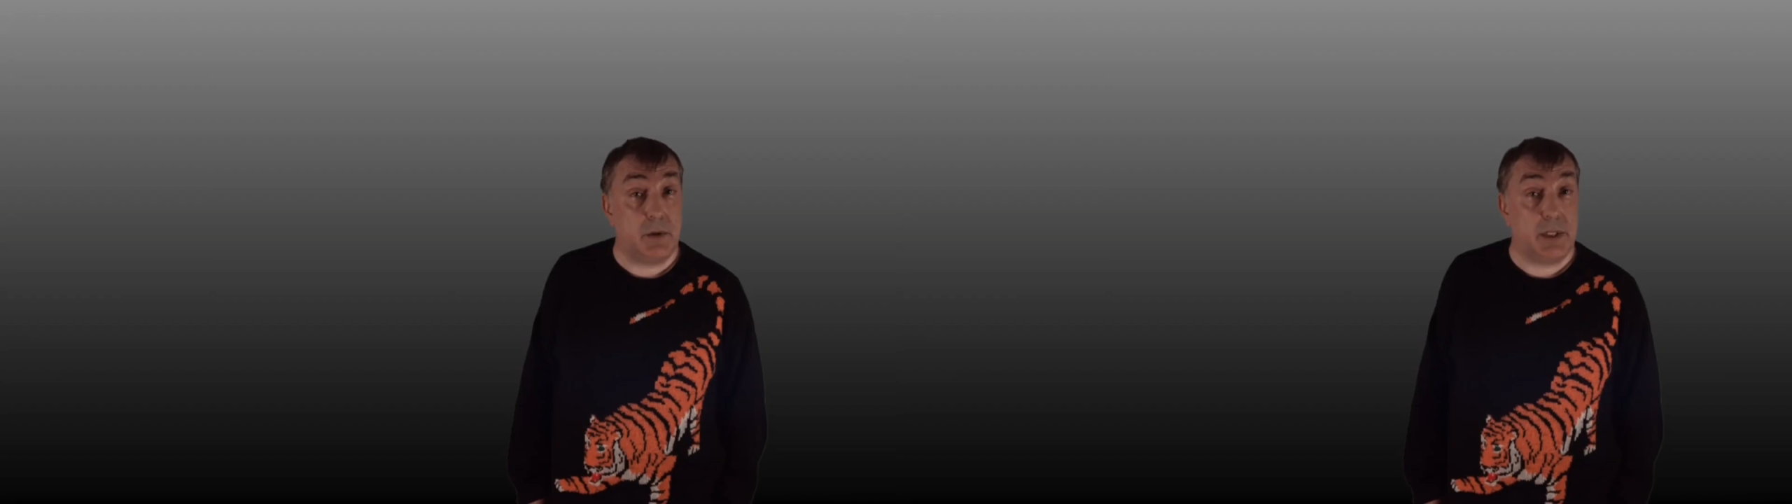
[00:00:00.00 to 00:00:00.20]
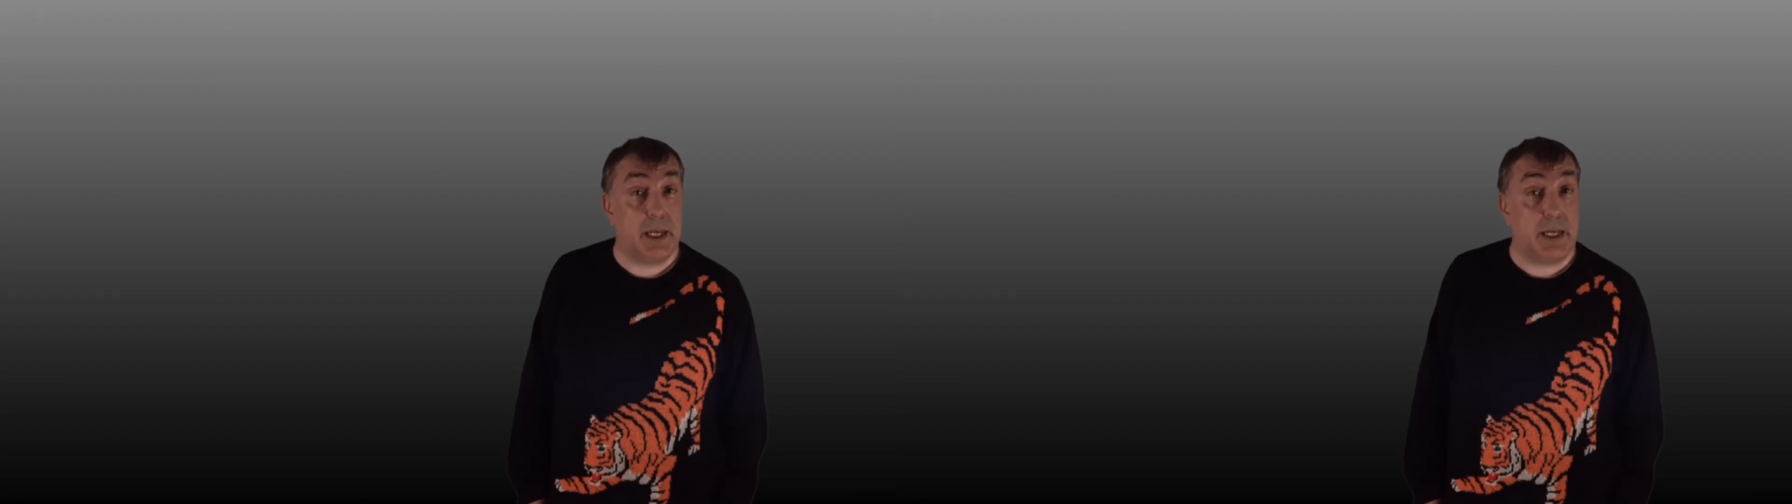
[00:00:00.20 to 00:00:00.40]

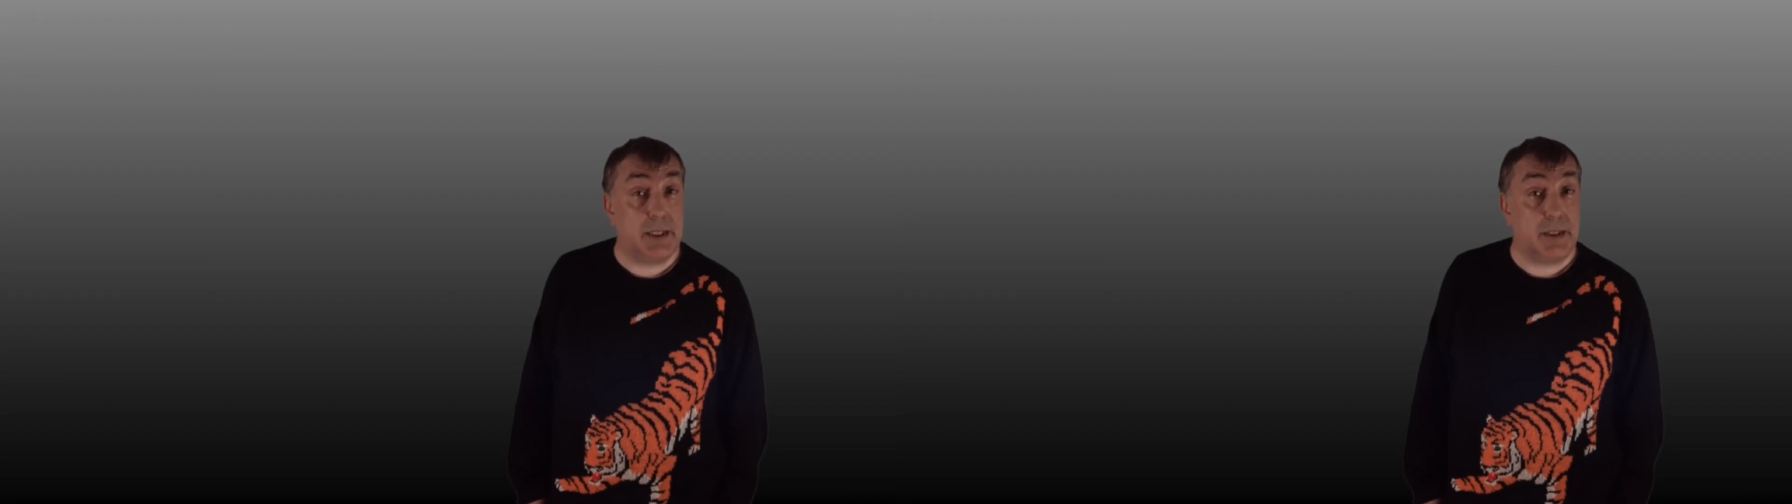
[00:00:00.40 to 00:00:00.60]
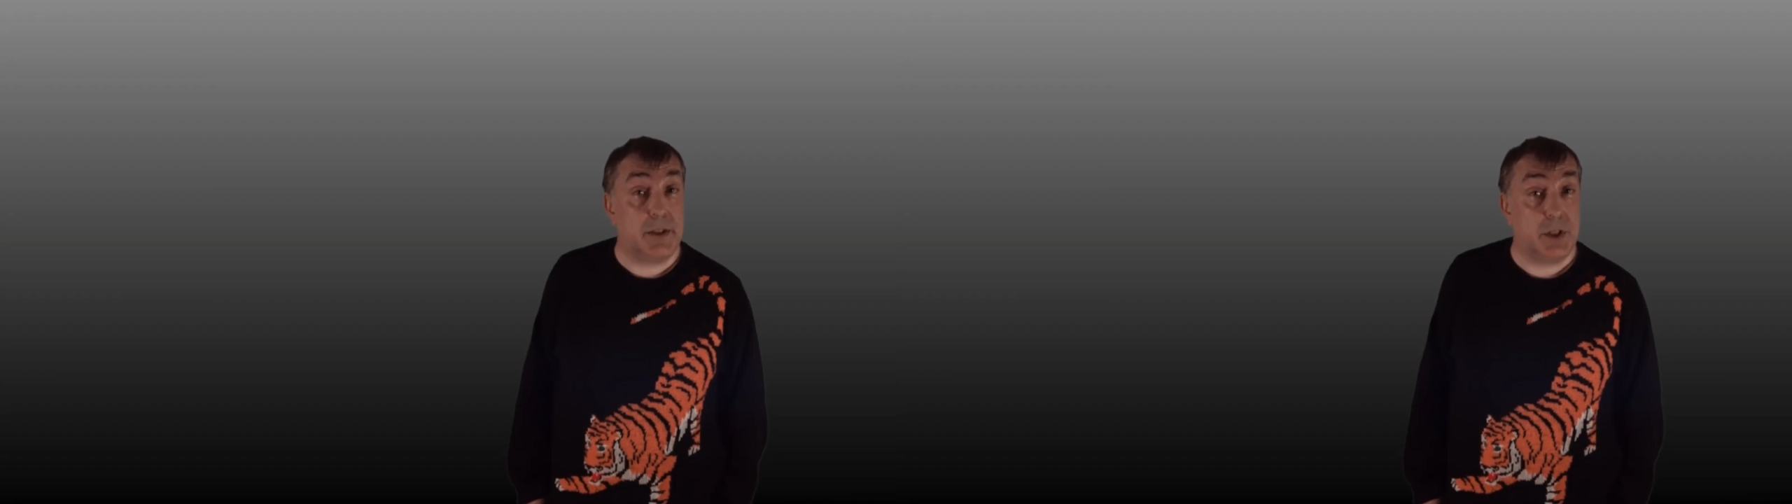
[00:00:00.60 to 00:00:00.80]
user
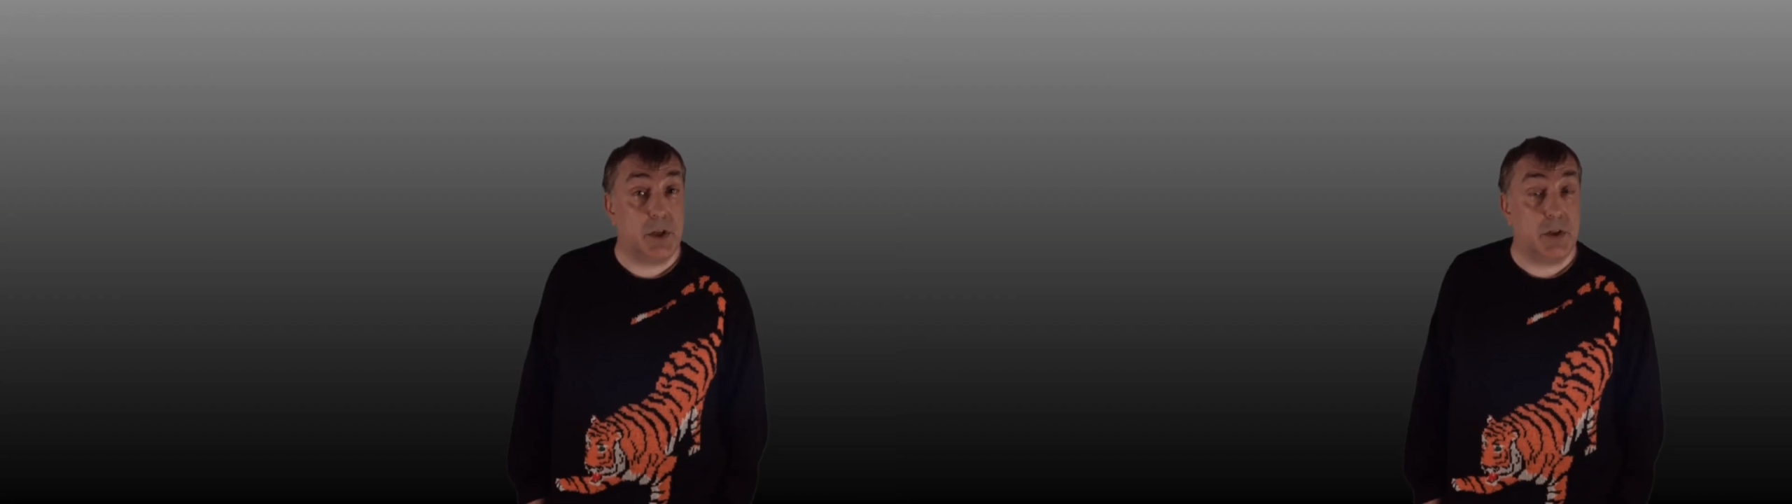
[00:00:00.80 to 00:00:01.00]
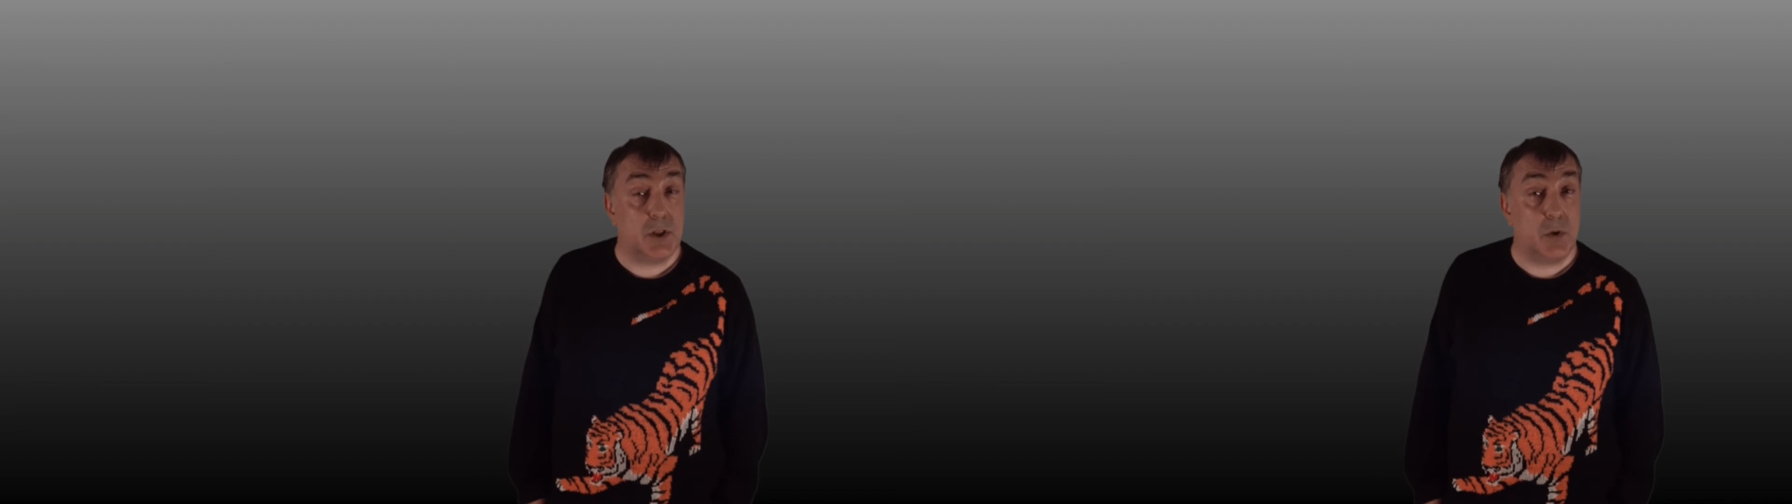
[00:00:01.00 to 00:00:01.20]
keys in the
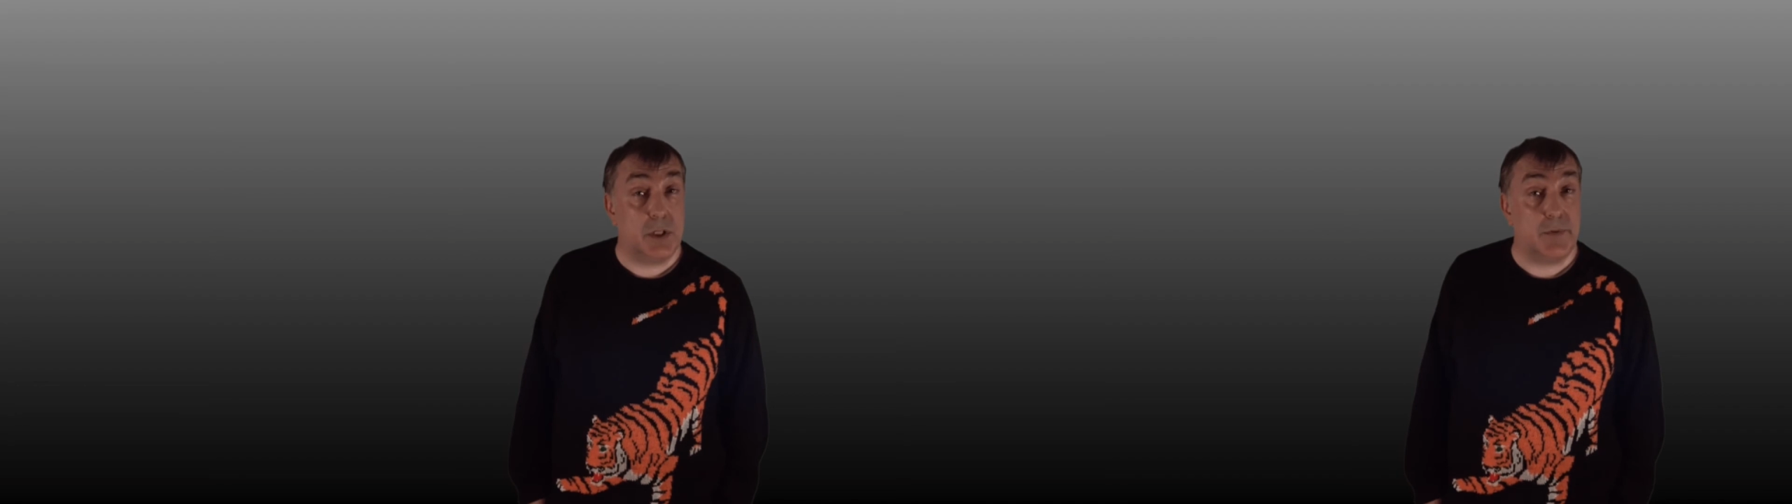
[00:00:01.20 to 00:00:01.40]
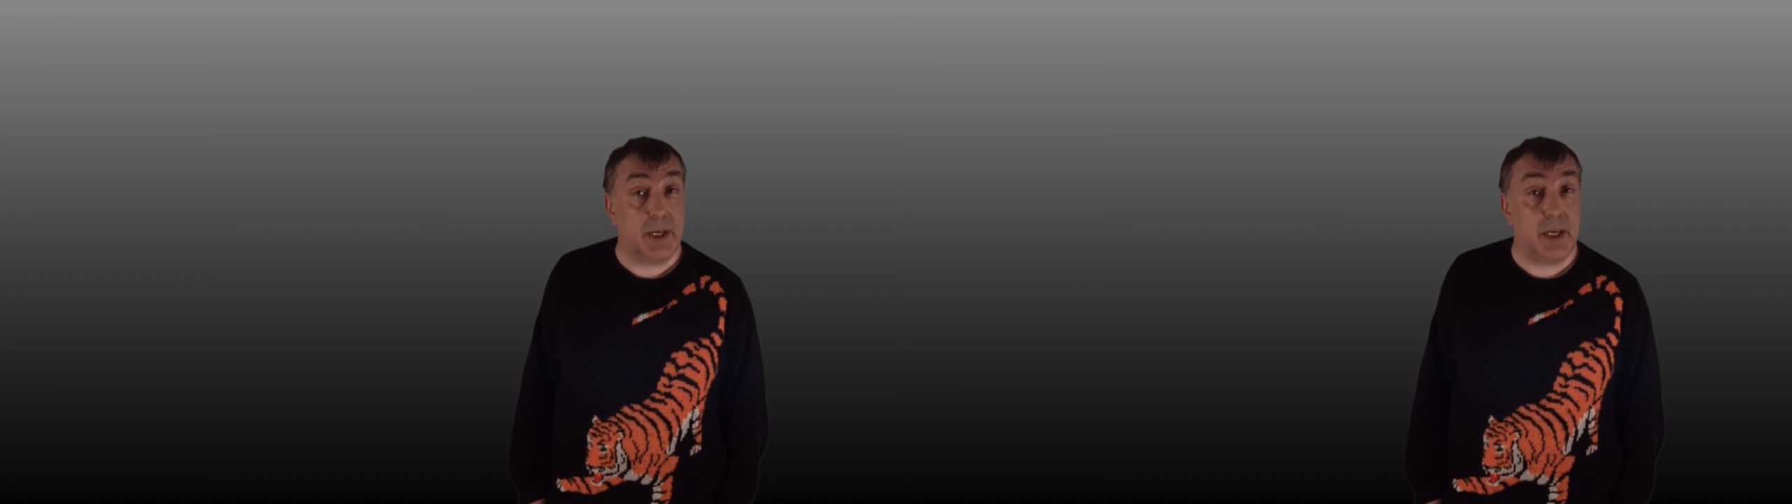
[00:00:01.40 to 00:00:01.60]
secure
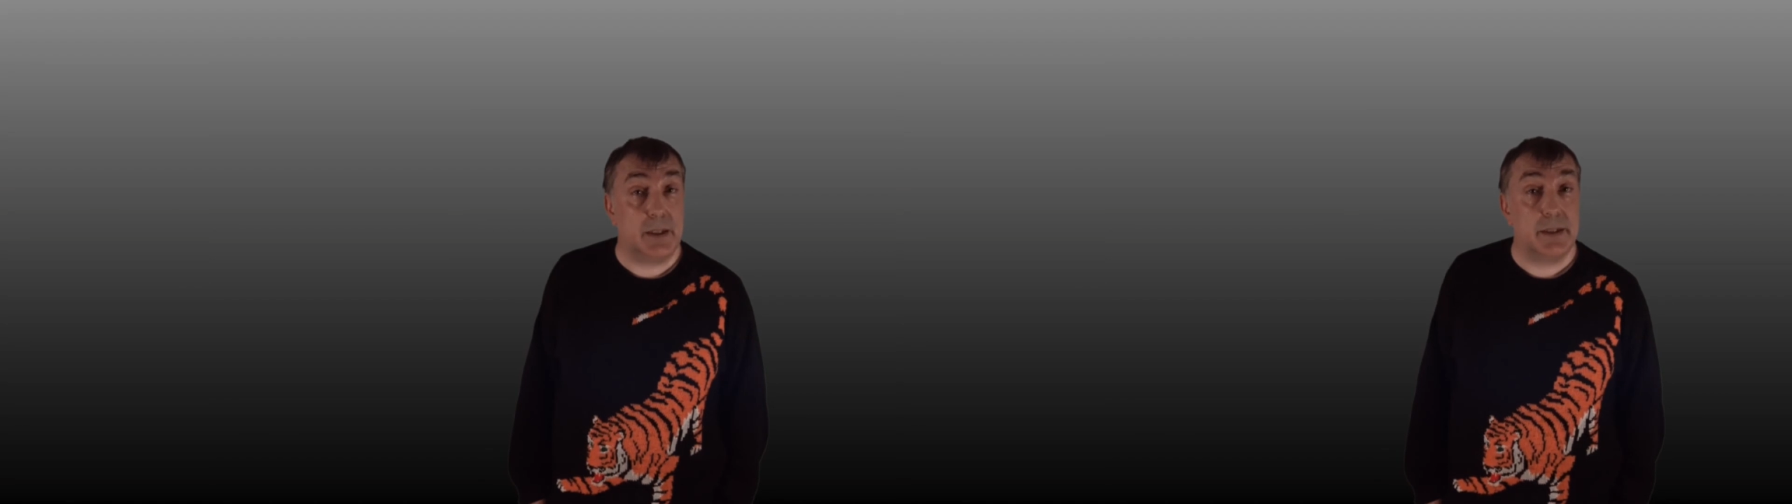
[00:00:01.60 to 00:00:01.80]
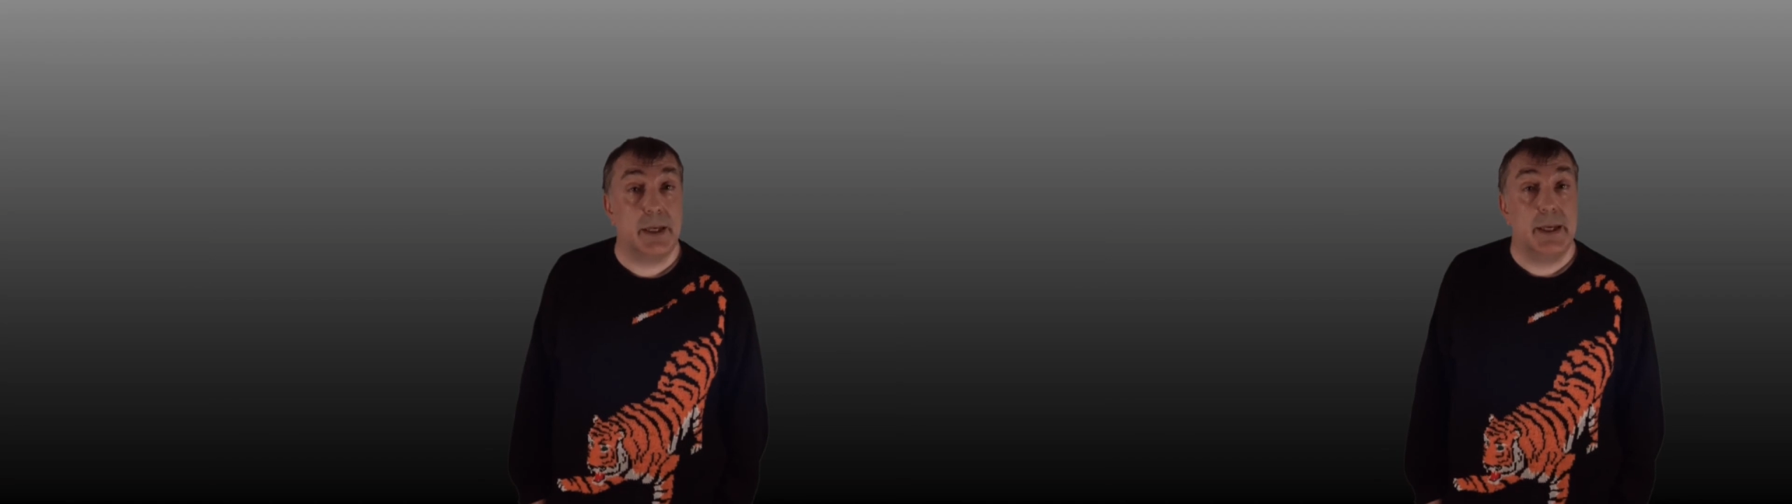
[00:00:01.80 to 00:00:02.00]
storage for
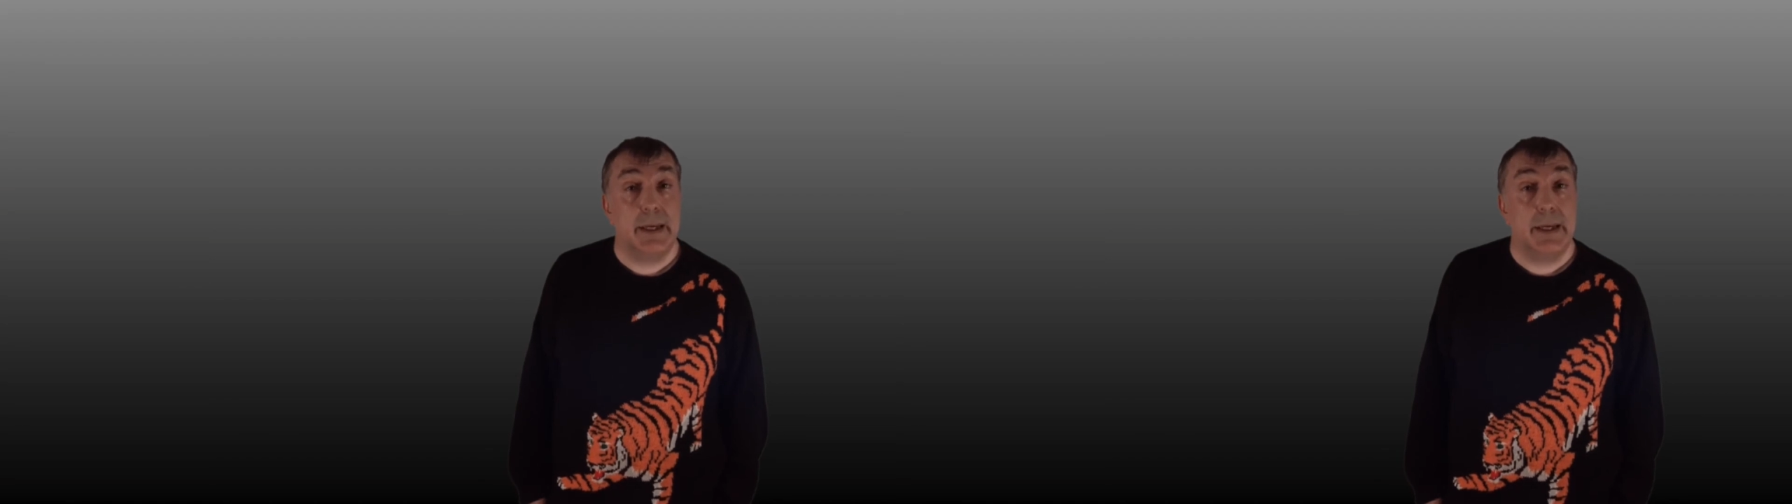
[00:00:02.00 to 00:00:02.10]
keys,